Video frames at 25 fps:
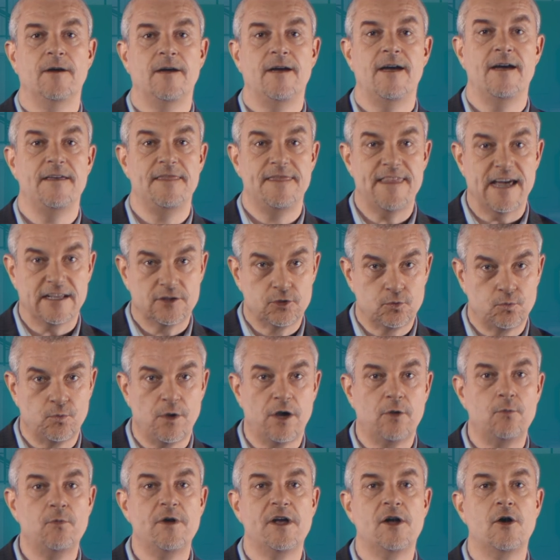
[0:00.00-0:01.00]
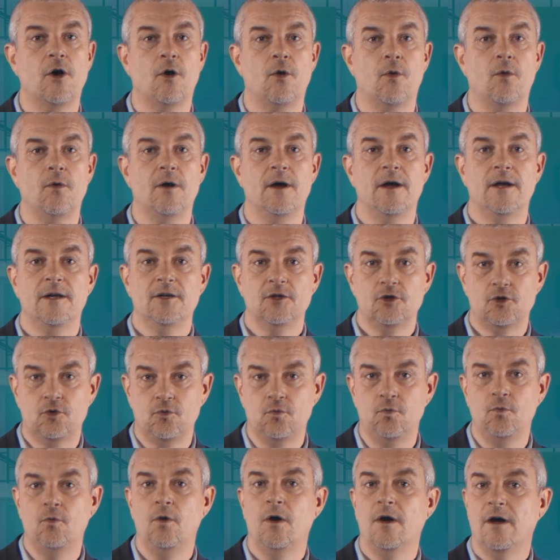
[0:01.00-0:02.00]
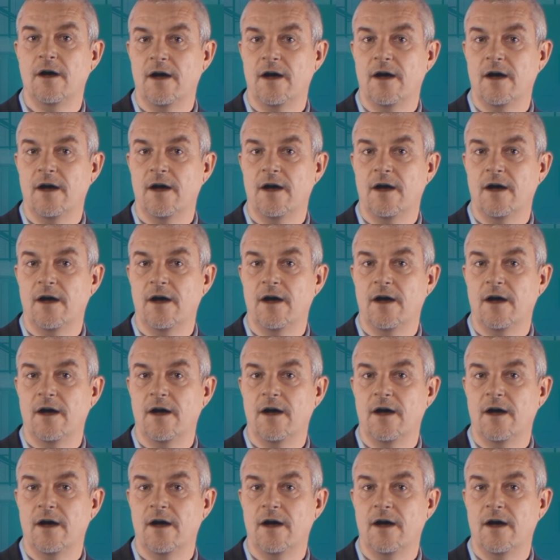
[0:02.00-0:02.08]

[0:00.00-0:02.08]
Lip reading: and that's where we go to